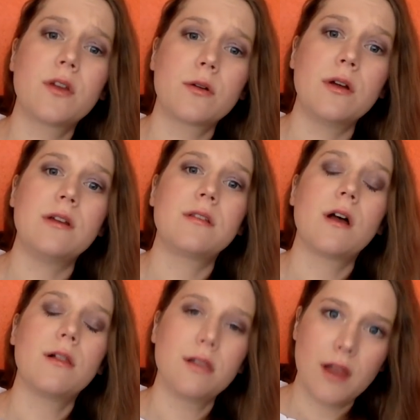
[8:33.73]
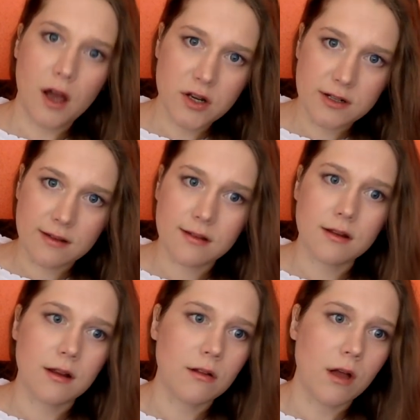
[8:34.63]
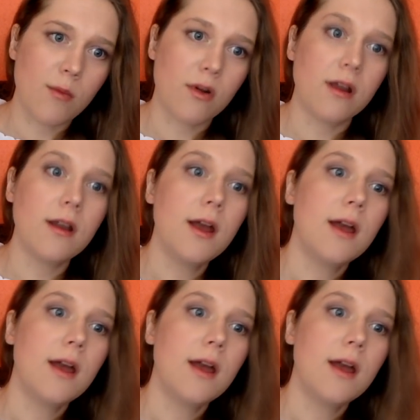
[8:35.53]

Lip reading: Korea's largest conglomerate.